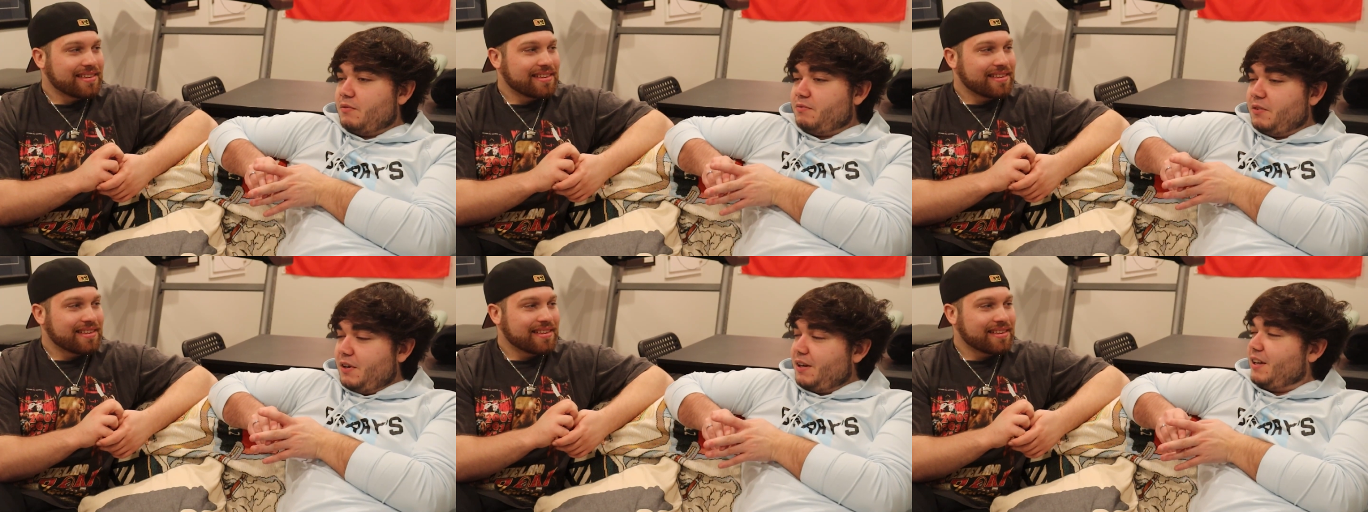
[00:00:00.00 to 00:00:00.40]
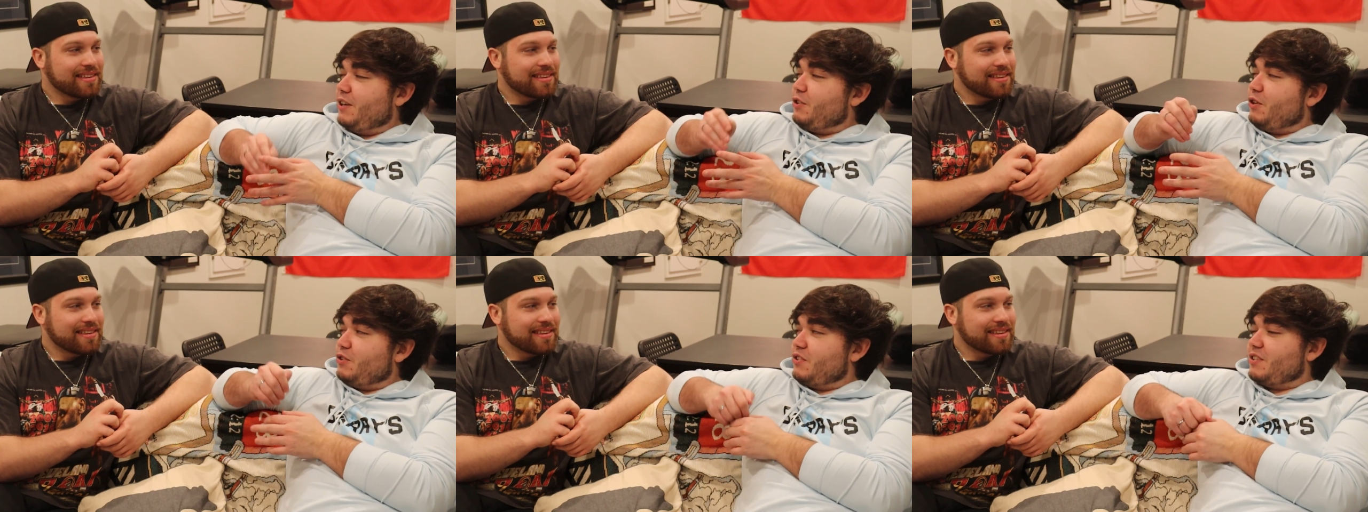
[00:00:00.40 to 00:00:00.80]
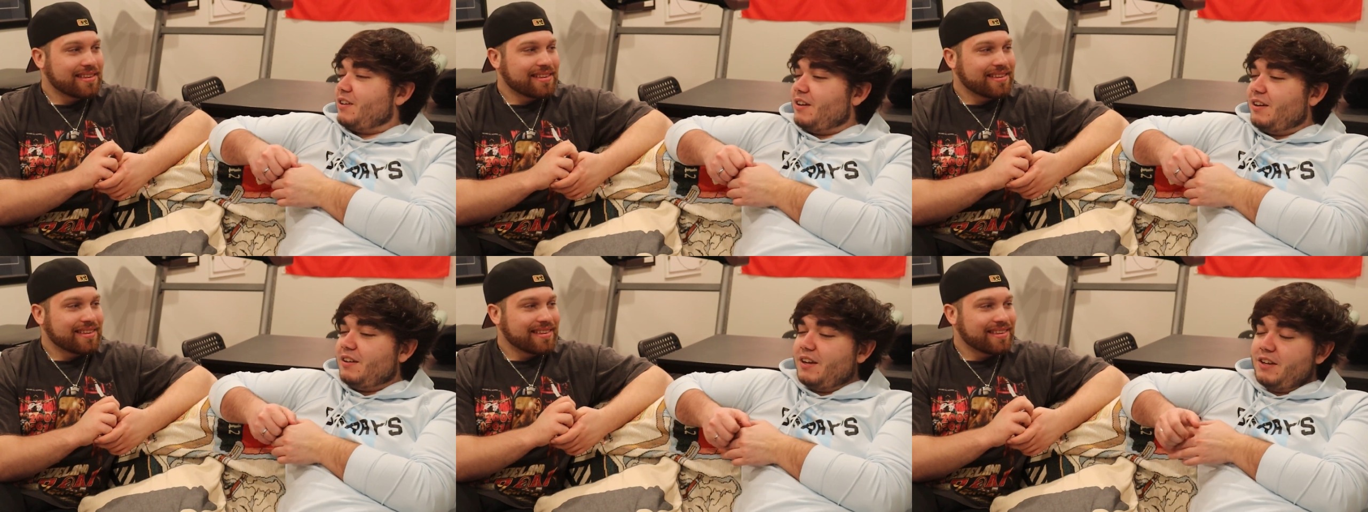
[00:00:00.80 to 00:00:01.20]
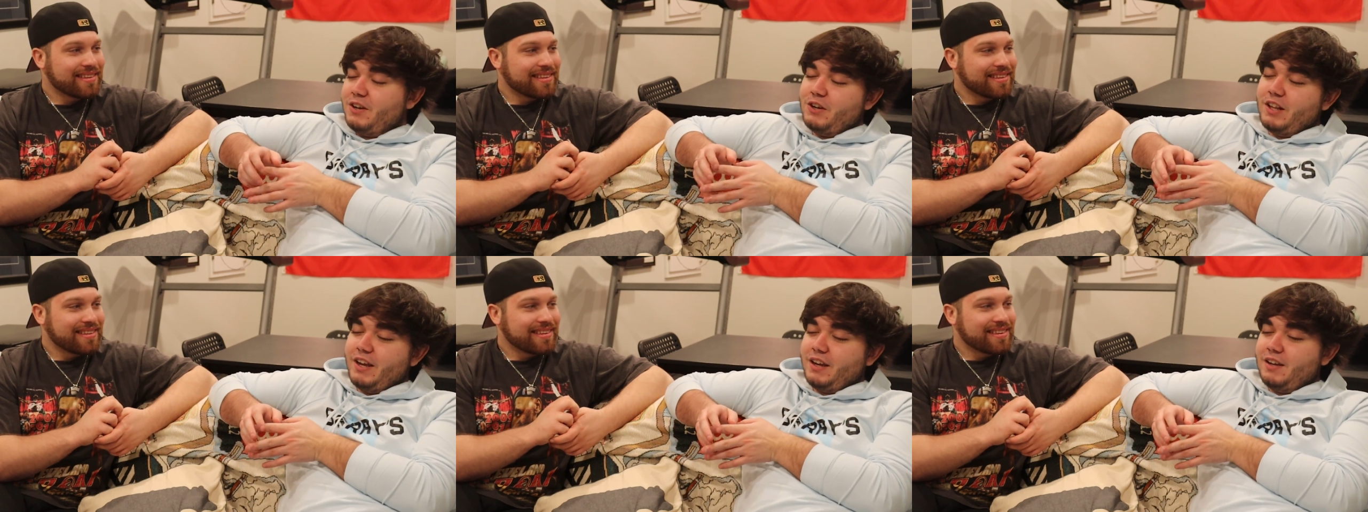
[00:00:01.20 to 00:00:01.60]
Speaker 1: fuck. And he closes the call, and
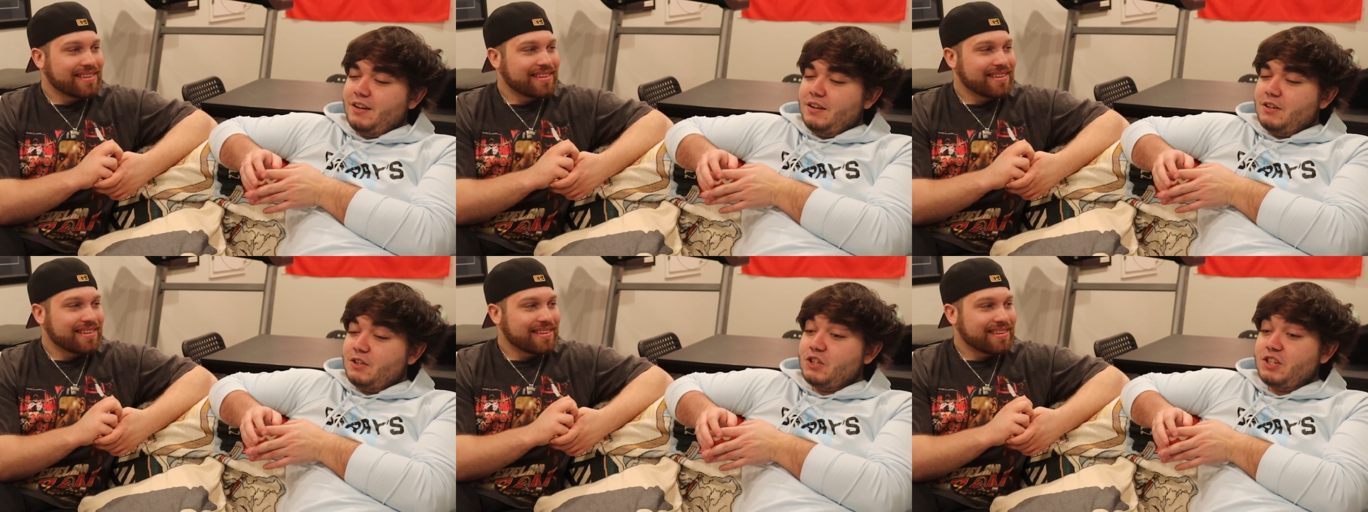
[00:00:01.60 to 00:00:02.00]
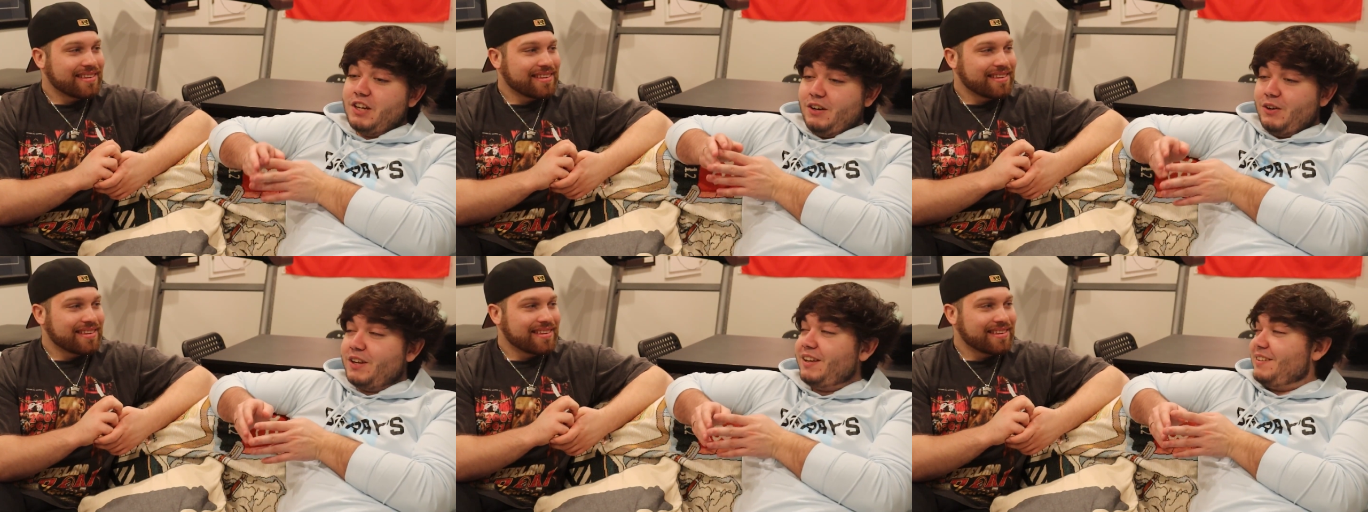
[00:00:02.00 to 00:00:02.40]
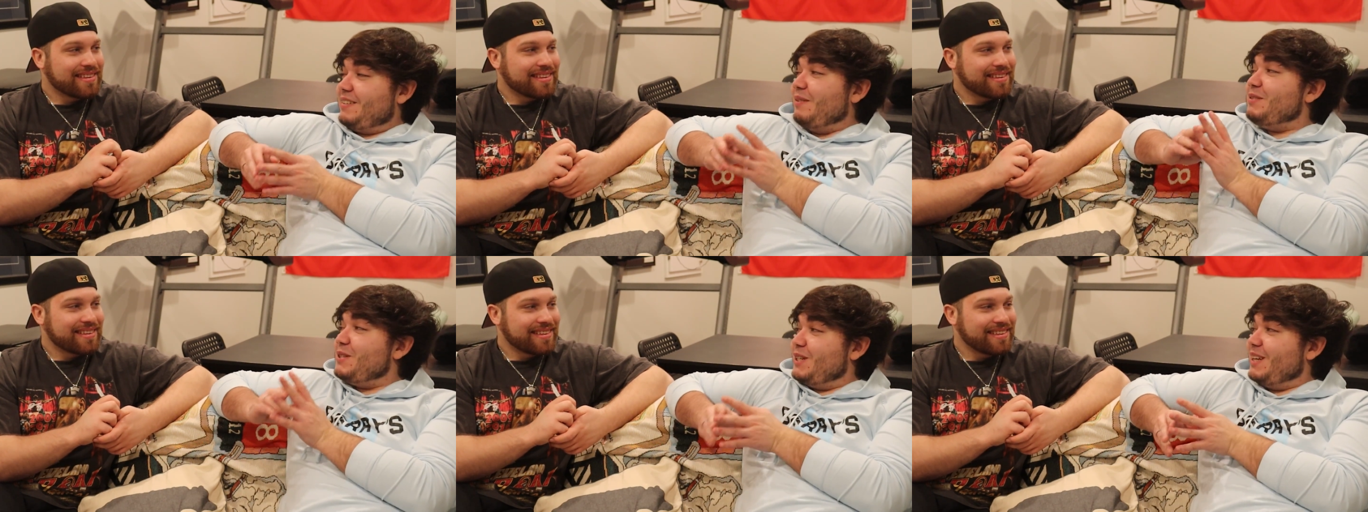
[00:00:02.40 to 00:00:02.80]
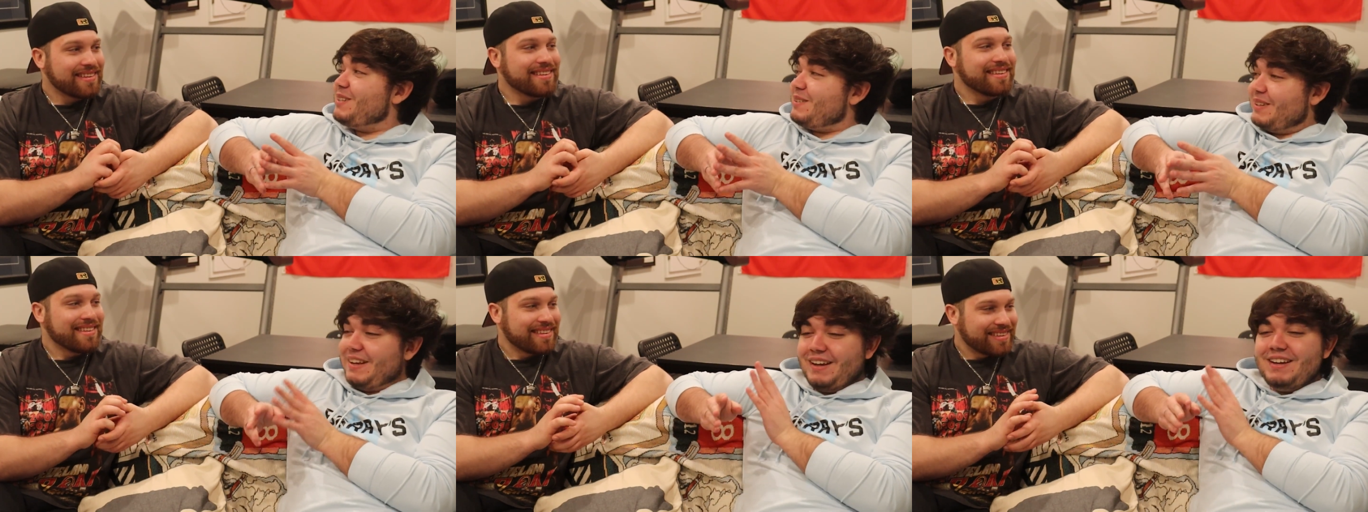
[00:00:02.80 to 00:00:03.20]
you're like, shit, okay, some
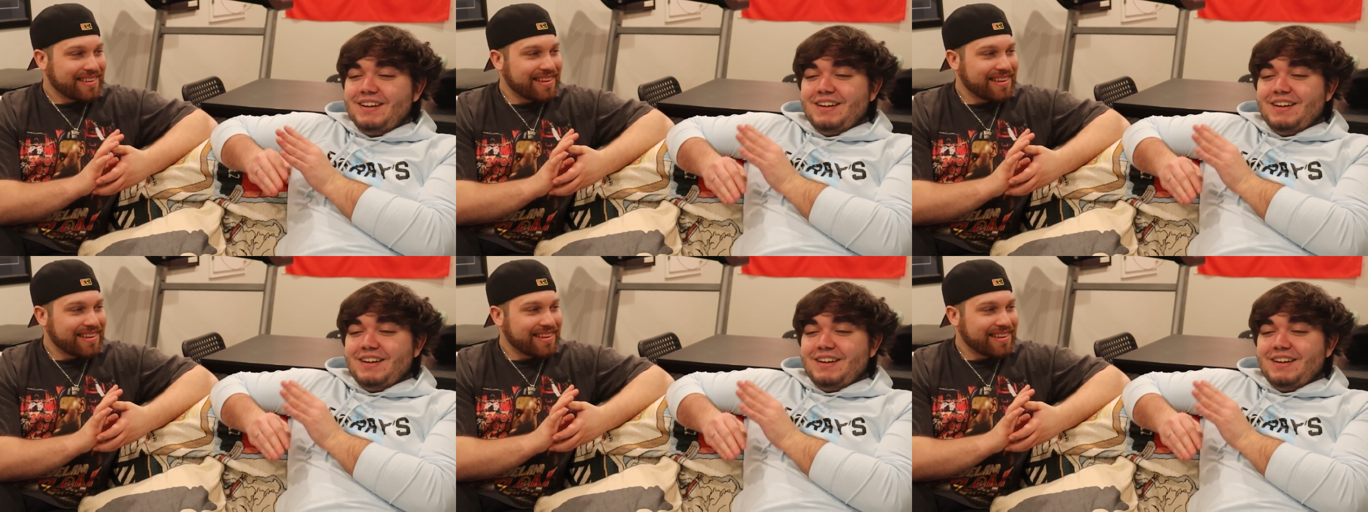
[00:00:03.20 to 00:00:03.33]
shit's like,